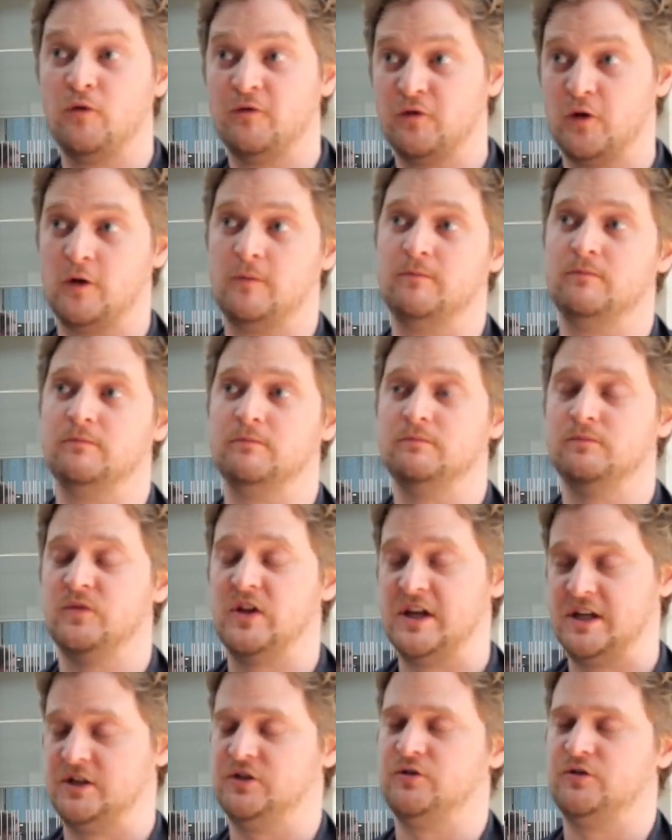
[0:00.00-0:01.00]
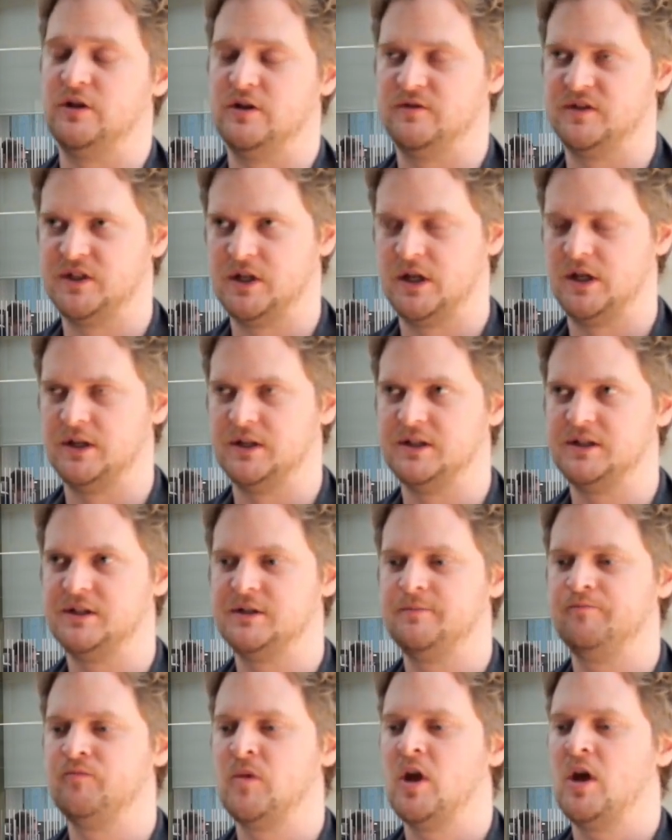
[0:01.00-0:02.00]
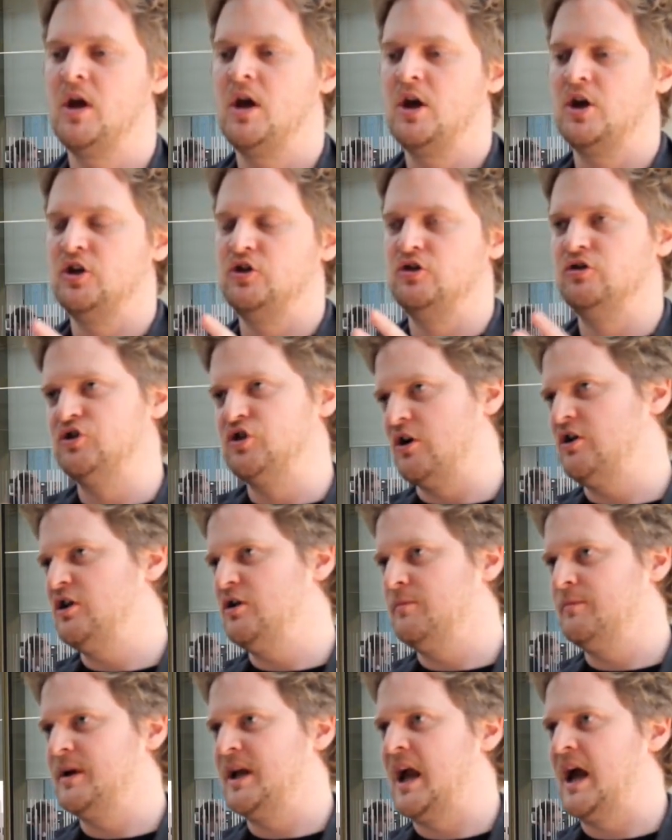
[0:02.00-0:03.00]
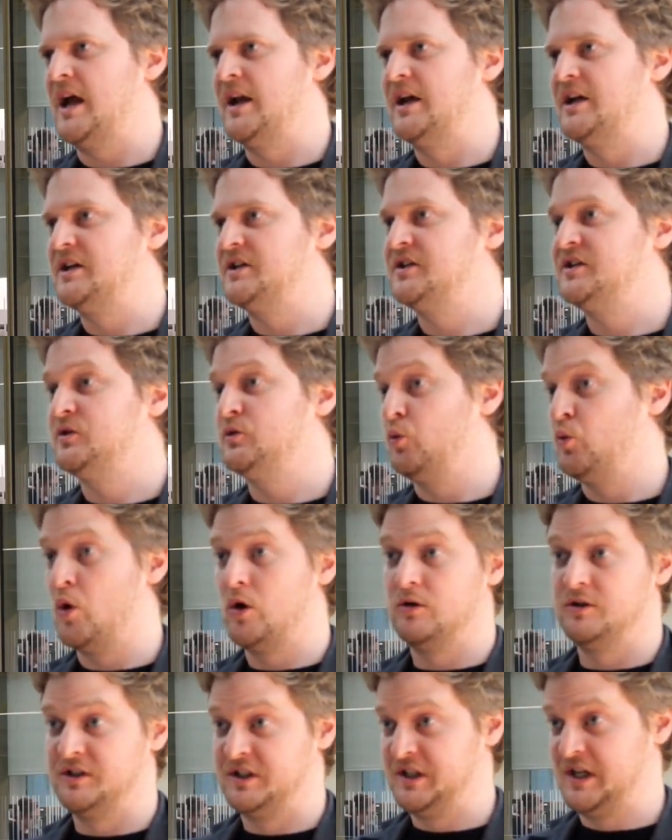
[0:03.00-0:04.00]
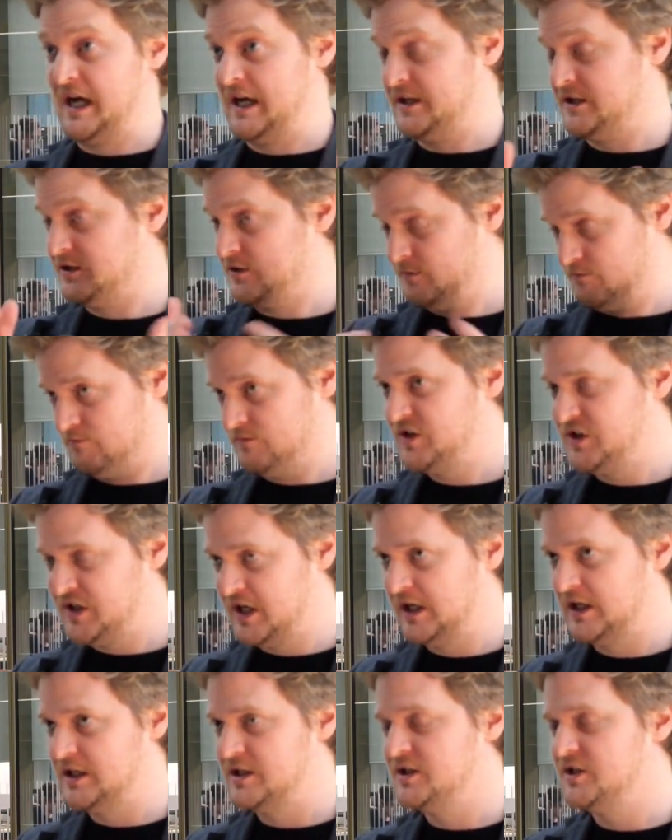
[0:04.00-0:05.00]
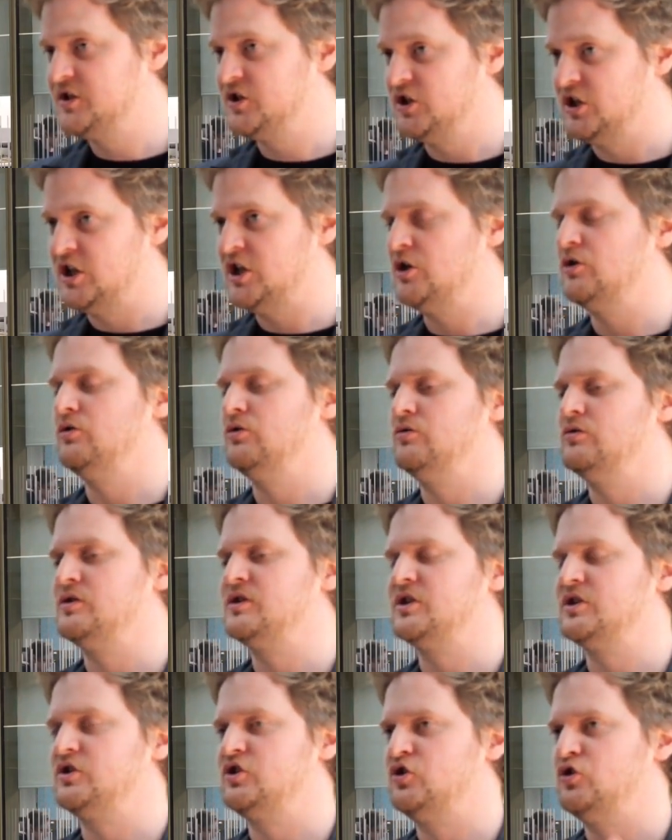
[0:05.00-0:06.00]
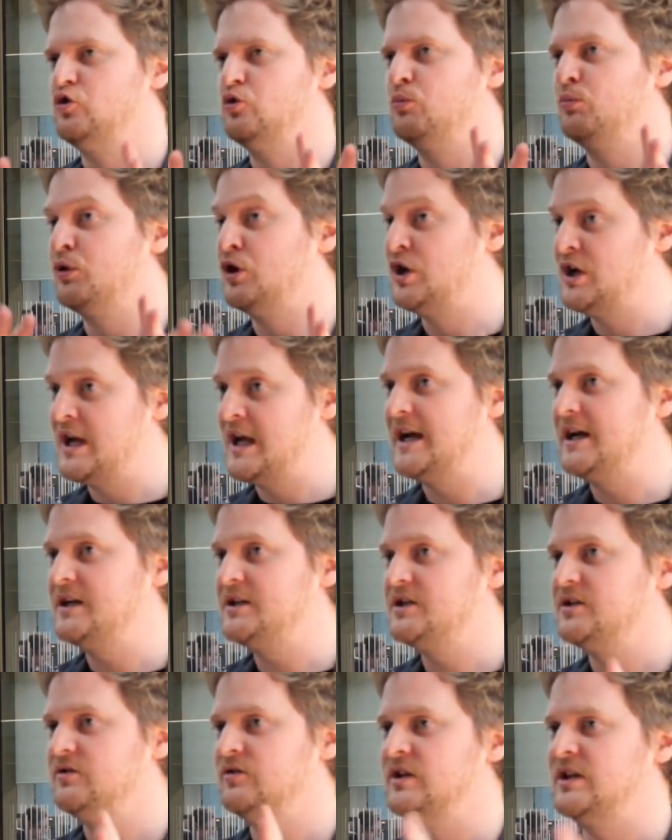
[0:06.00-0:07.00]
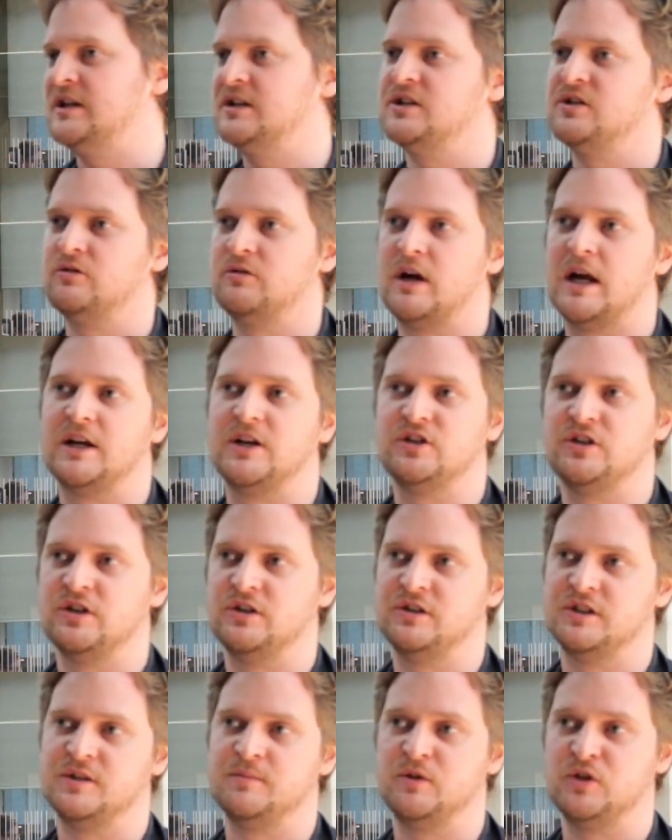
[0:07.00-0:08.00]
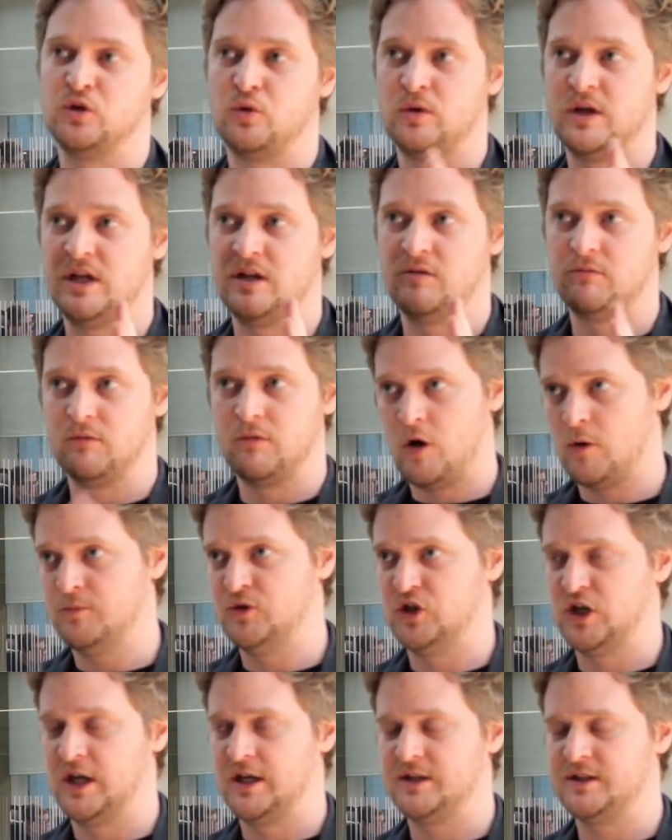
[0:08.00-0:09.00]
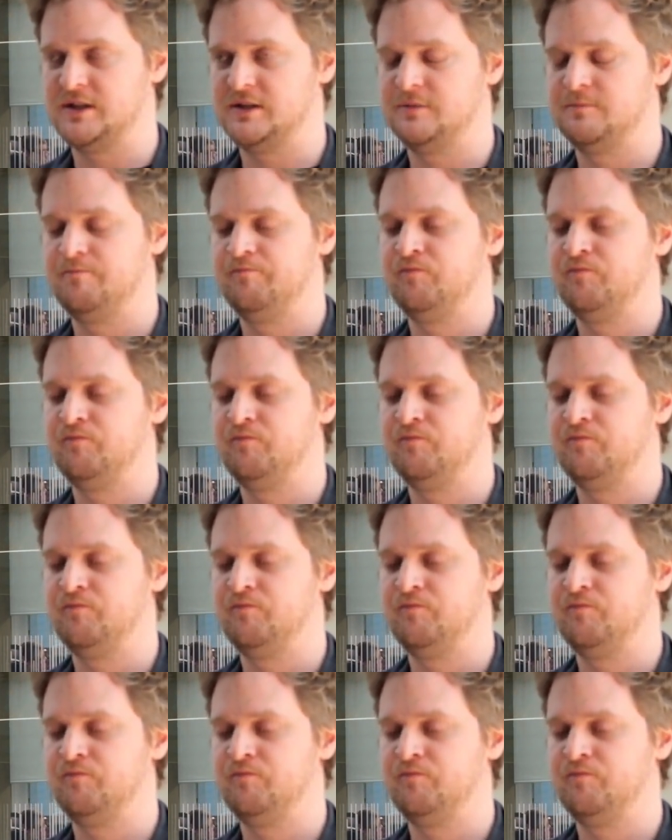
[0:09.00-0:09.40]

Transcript: from the history of science. Newtonian mechanics was, and still is, used to predict the interactions between objects.